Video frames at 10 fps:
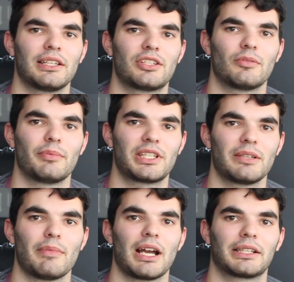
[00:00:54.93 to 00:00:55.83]
He
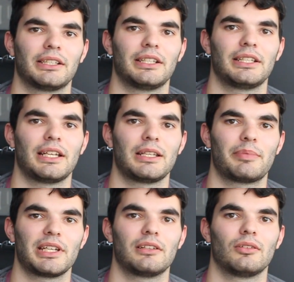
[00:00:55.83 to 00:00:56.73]
submitted Magny, then he
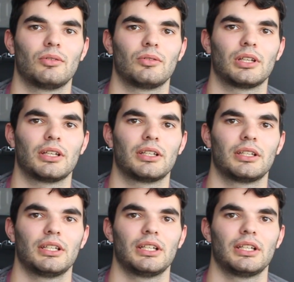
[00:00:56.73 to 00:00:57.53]
beat Lawler.